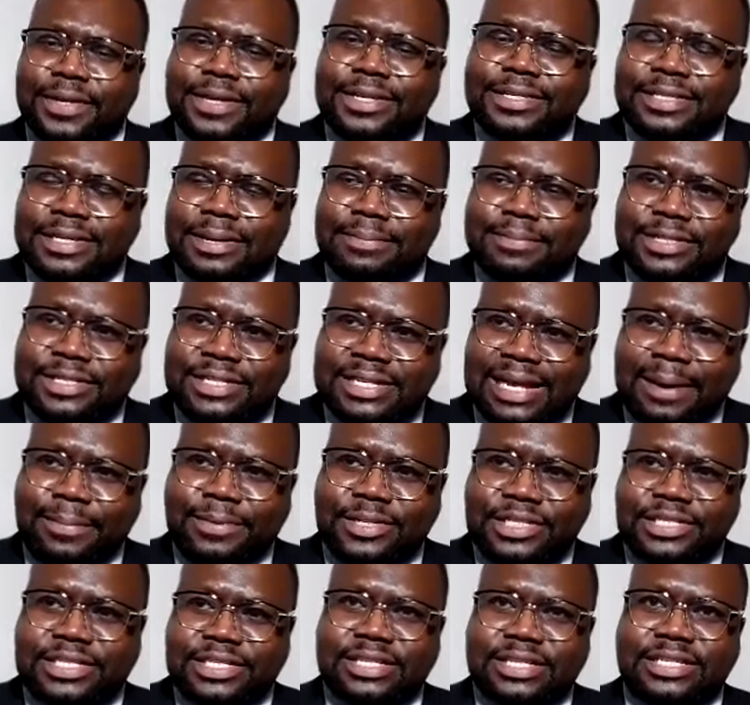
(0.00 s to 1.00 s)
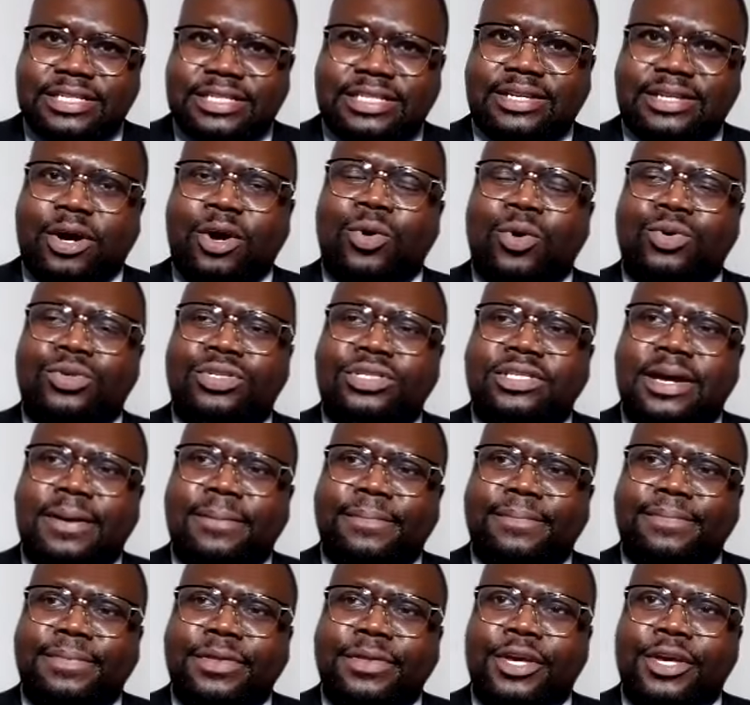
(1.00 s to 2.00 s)
some substance or
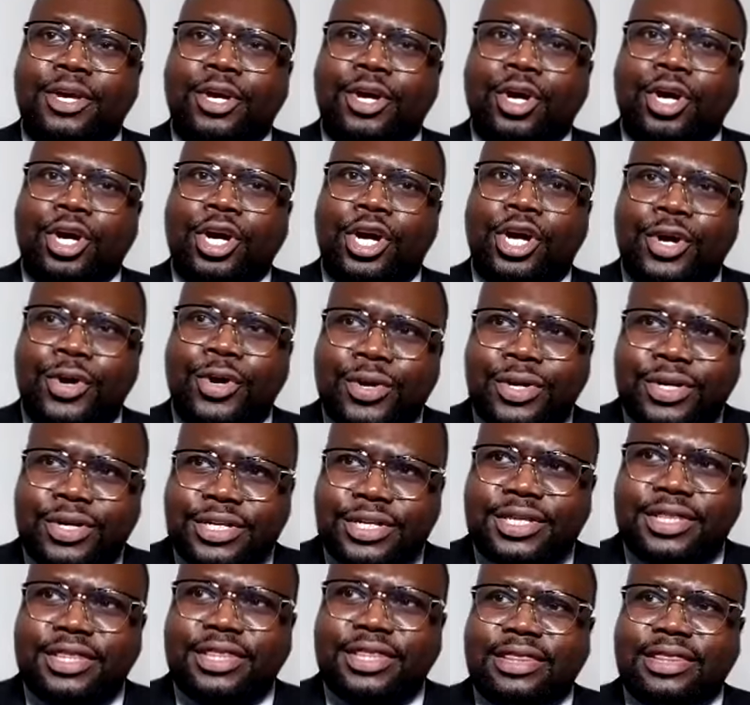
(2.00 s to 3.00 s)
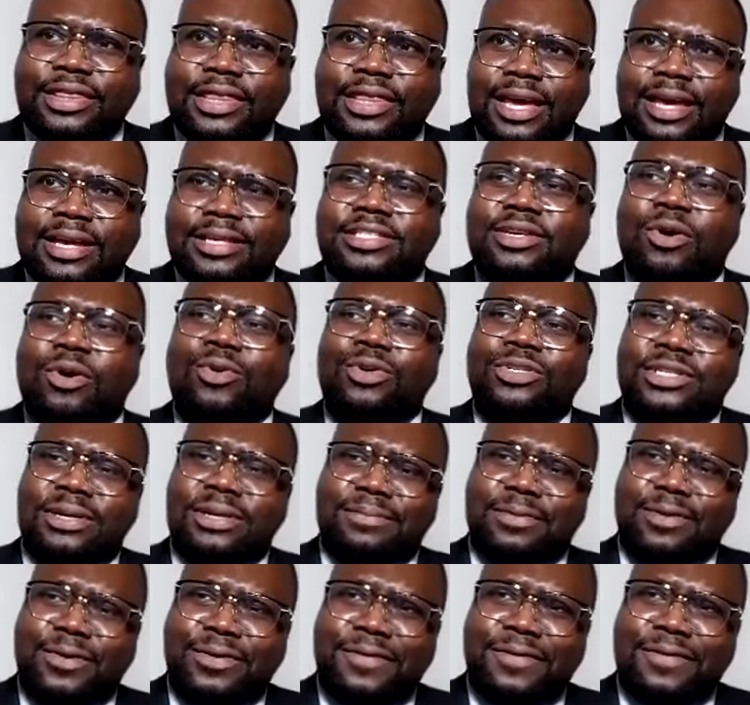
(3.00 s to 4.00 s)
some good things or
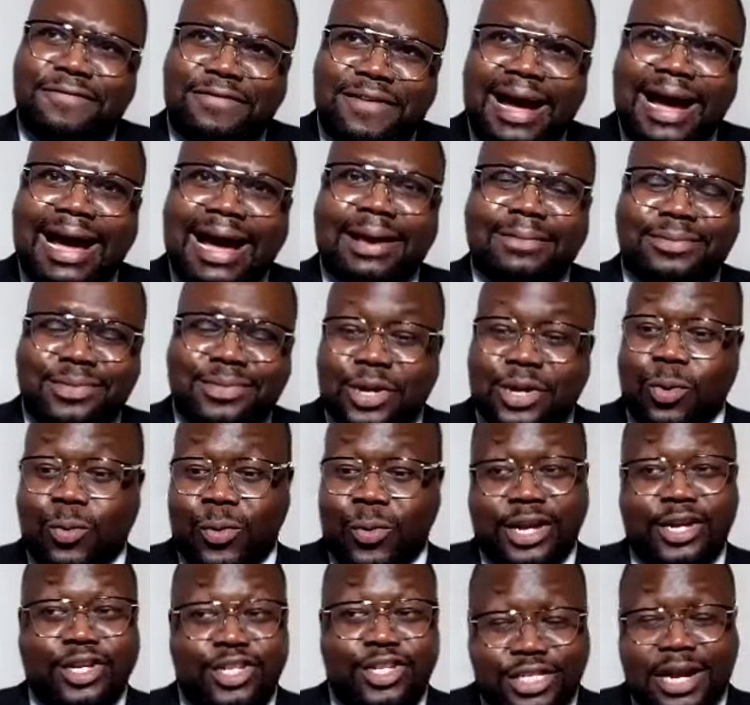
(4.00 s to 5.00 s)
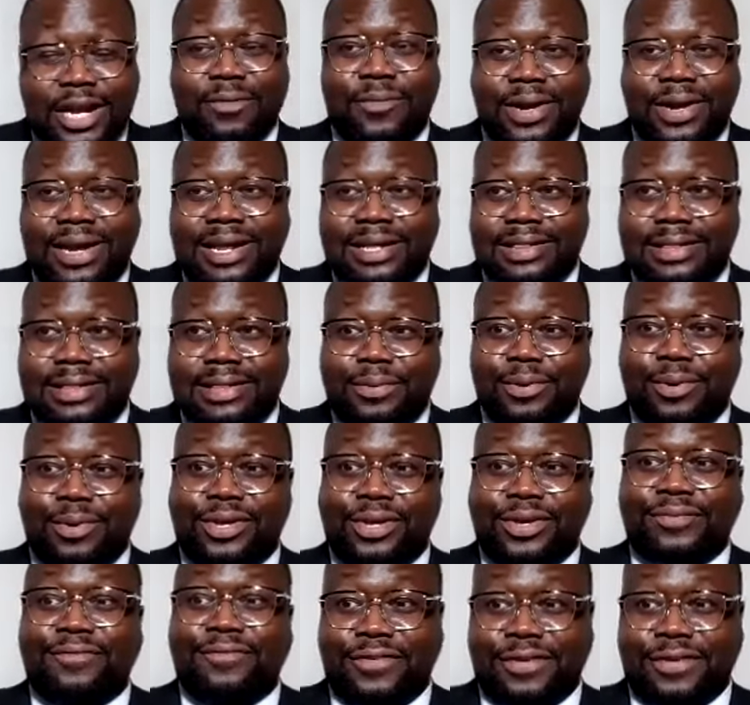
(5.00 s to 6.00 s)
some good vibes. When you start reading the
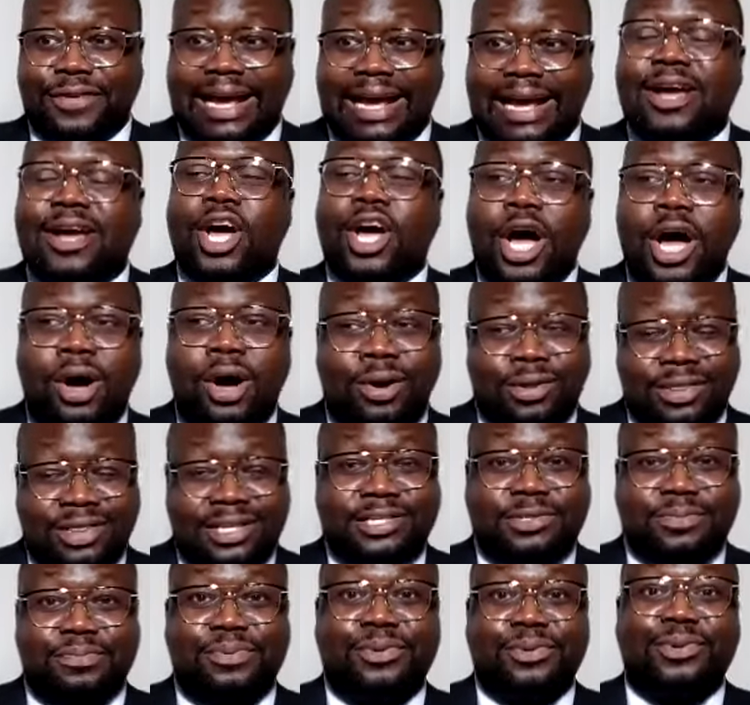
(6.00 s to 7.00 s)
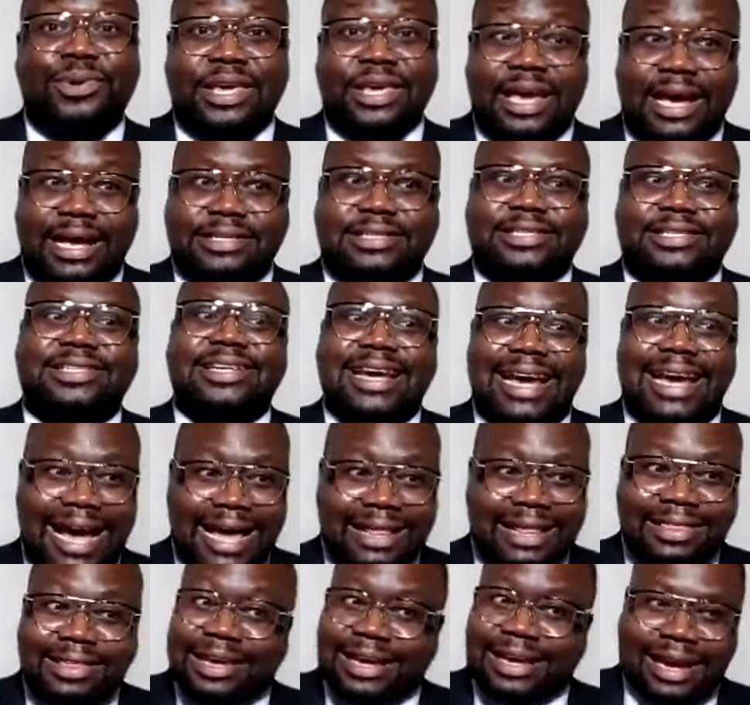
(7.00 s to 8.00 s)
book, you feel like, oh, this book, yes,
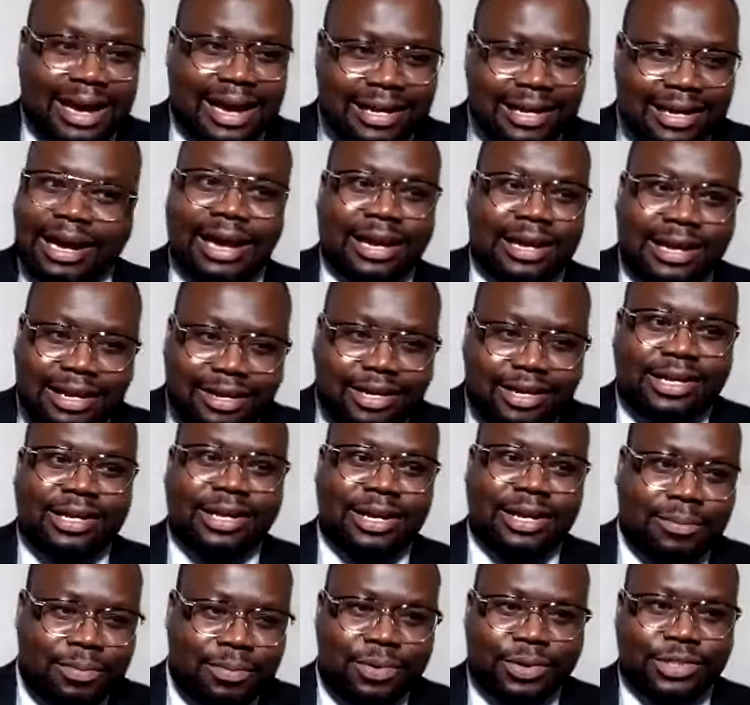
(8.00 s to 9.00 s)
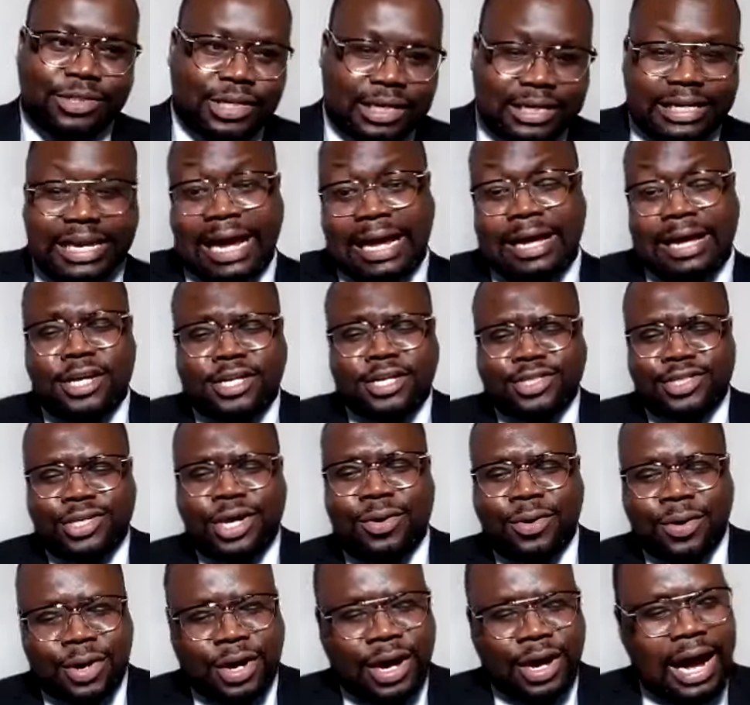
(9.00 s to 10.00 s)
I think I can keep continuing. Yeah.
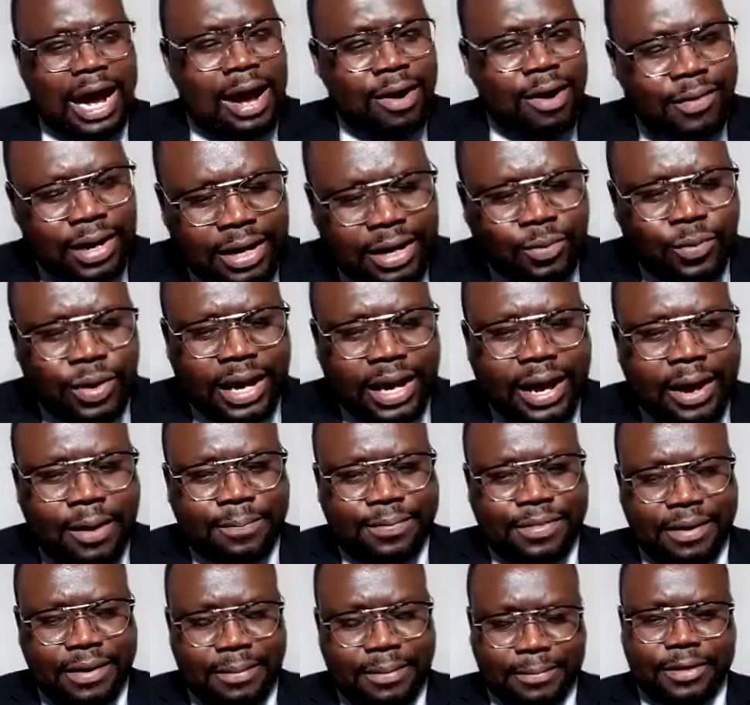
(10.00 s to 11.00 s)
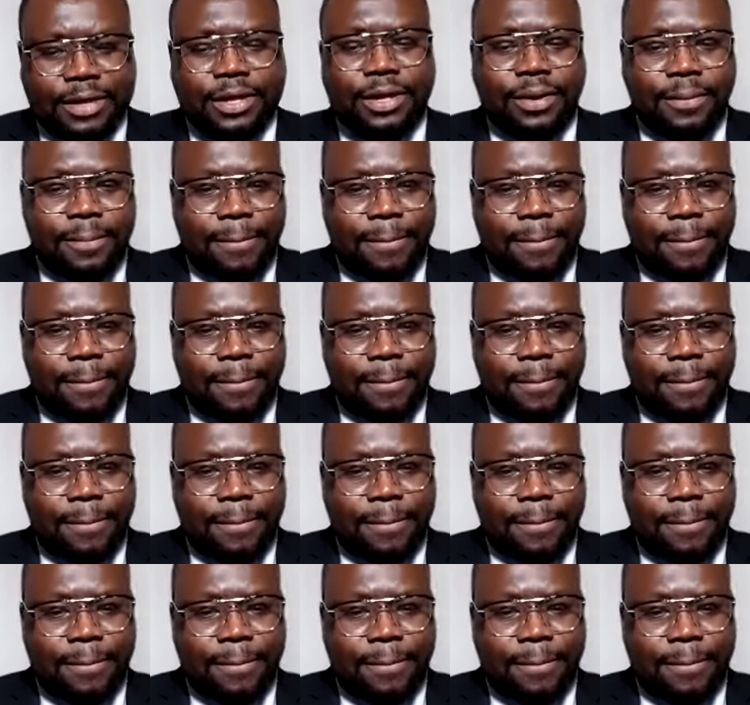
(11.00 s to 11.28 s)
So how can we help them?